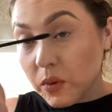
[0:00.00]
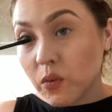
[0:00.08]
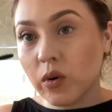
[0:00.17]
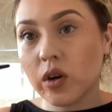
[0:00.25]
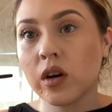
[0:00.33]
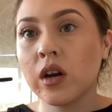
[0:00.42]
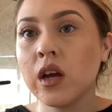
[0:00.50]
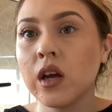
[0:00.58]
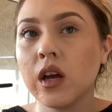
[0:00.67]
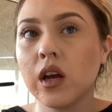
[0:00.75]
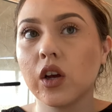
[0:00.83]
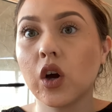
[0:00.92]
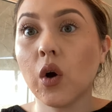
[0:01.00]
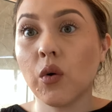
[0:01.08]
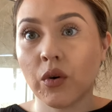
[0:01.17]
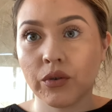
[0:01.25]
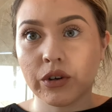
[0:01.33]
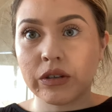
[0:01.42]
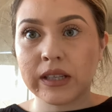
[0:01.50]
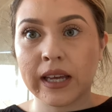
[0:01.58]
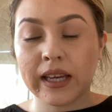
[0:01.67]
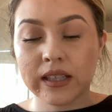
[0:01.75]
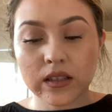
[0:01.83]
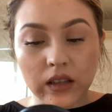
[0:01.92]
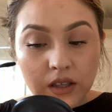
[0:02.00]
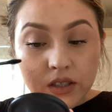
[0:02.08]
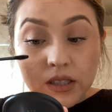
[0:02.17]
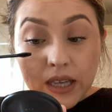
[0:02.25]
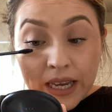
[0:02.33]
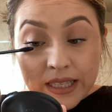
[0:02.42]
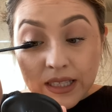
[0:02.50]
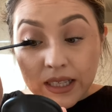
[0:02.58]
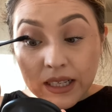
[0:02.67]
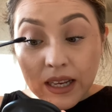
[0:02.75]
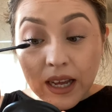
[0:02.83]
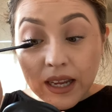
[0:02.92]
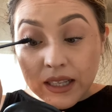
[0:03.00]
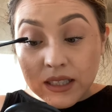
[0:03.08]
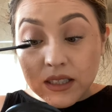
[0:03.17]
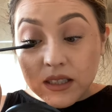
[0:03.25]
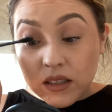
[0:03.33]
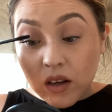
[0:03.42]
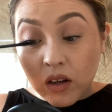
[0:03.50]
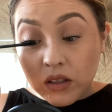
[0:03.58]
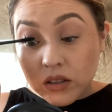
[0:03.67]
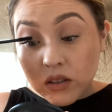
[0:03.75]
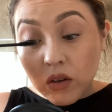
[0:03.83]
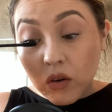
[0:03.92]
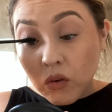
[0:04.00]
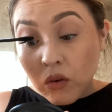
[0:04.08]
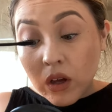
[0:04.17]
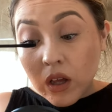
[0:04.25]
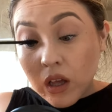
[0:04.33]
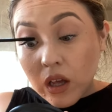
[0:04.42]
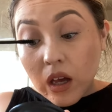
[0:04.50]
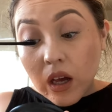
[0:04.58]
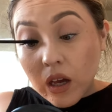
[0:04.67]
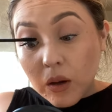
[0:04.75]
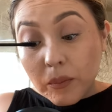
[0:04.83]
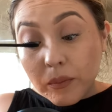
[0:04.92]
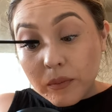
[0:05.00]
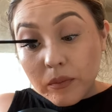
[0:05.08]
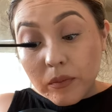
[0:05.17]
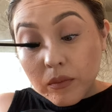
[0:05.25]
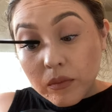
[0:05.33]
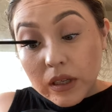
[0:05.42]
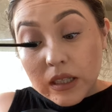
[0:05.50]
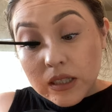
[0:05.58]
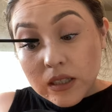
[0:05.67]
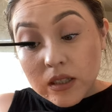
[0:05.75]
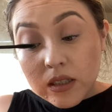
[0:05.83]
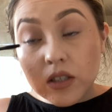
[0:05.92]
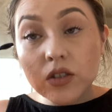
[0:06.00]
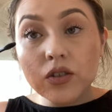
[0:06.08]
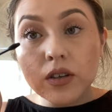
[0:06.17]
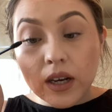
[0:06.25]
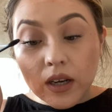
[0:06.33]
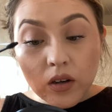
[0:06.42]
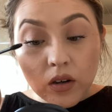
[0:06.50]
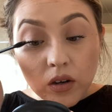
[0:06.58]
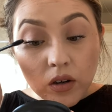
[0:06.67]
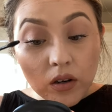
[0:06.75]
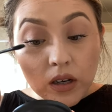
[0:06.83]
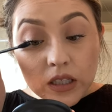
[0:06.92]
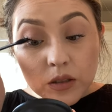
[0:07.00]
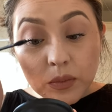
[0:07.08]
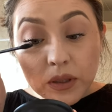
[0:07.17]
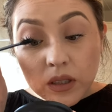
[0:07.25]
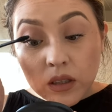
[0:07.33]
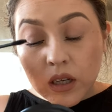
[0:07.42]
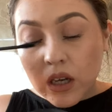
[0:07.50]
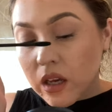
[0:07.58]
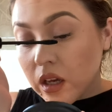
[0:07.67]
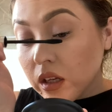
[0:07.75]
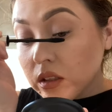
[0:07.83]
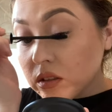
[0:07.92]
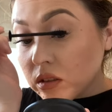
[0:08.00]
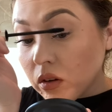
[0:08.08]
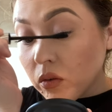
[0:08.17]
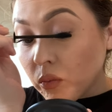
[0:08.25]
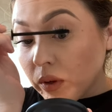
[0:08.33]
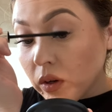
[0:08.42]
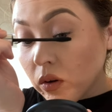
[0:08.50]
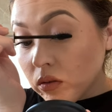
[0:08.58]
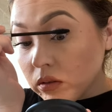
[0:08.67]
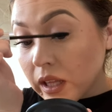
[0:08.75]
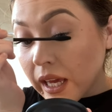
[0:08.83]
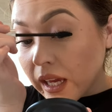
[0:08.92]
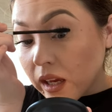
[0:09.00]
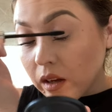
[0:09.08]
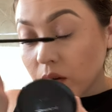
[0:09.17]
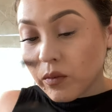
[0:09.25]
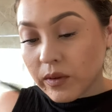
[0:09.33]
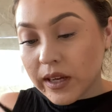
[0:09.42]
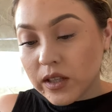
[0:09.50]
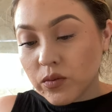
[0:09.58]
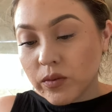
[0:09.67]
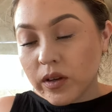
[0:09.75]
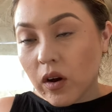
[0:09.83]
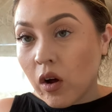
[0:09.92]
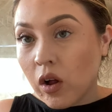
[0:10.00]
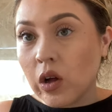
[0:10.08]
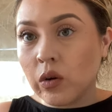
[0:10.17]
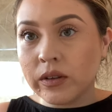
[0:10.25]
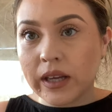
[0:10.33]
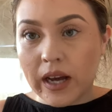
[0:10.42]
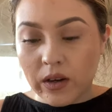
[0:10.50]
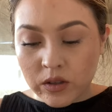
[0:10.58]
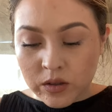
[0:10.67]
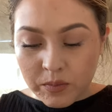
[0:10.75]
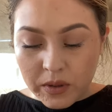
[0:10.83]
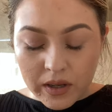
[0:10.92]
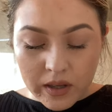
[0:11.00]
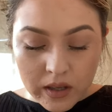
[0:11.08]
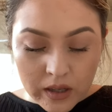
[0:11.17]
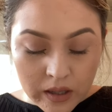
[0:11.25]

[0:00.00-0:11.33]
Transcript: we're co-owners. Like, it's not just Isaac and I, it's also his sister and her husband. So we don't, like, yes, we all own the house, but